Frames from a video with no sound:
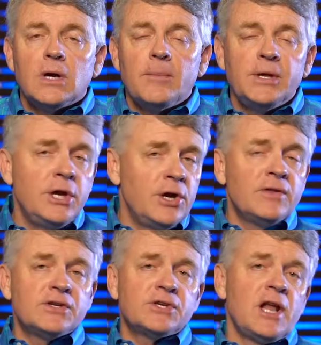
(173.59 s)
I mean, you hear
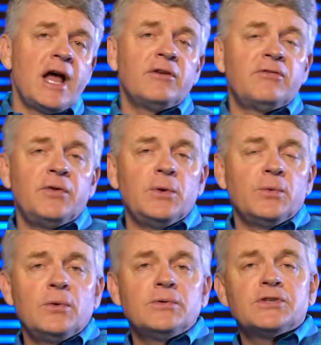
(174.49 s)
this a lot at
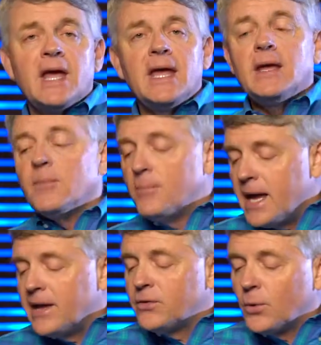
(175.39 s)
funerals. They
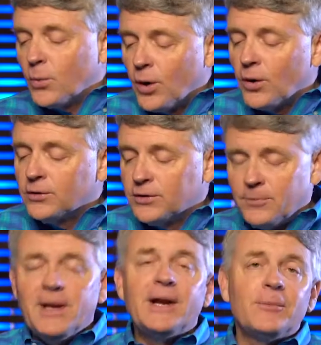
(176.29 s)
made the world a
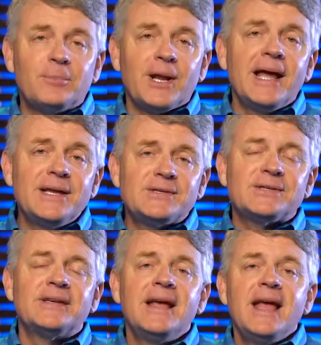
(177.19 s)
better
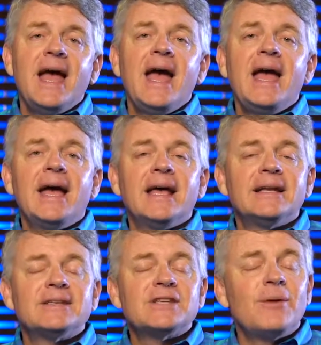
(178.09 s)
place.
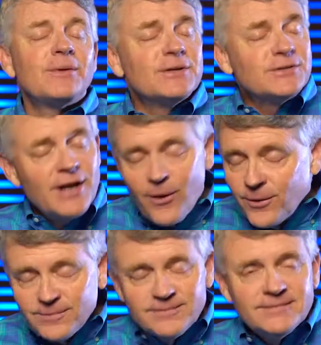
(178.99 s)
And Solomon goes,
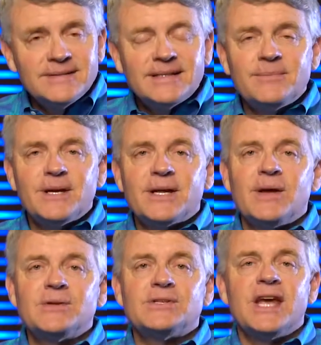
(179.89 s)
no,
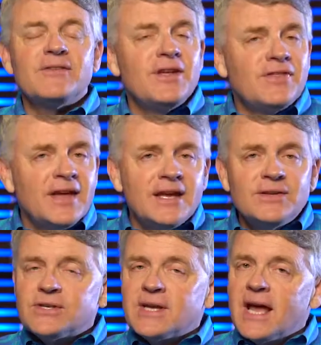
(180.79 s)
because everything
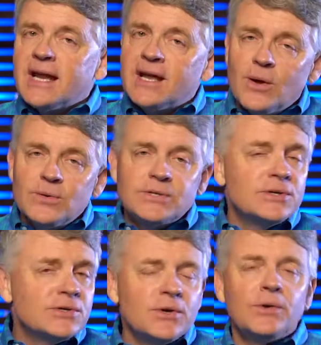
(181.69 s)
kind of goes in
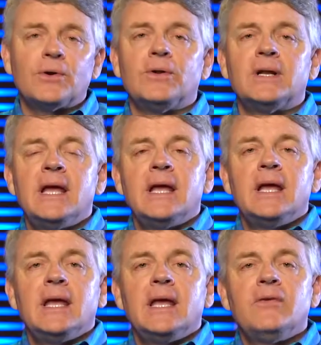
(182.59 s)
a circle.
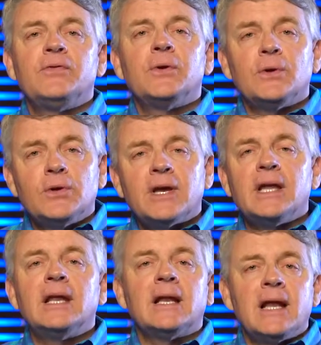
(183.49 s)
If you're
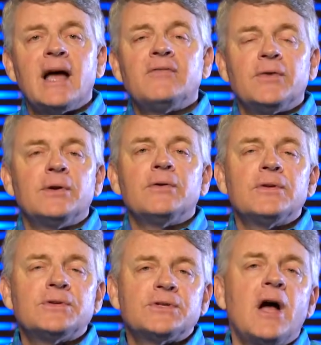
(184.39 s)
looking at life under
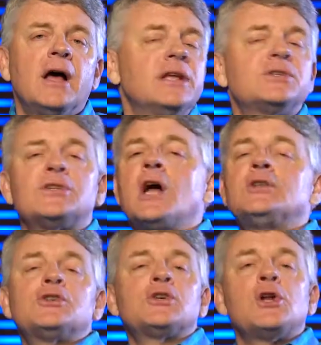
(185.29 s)
the sun, it's not
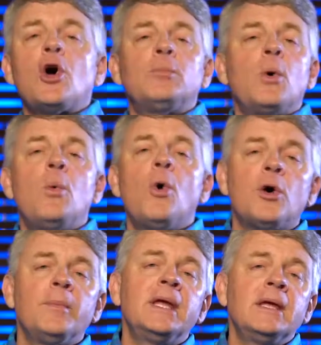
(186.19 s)
just global
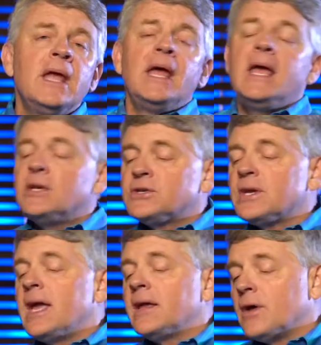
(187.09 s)
warming. He's
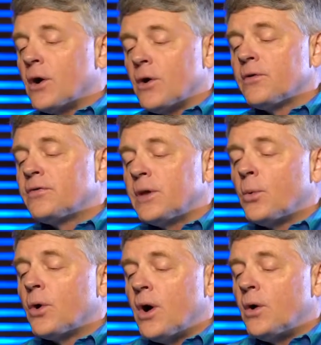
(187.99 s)
saying the earth that
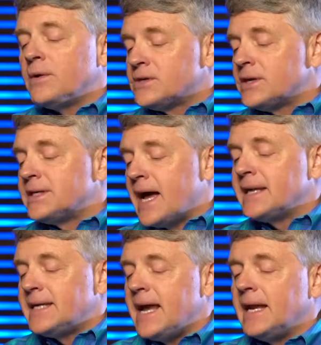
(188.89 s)
we're on is the
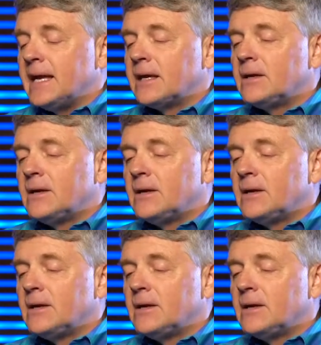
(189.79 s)
Titanic,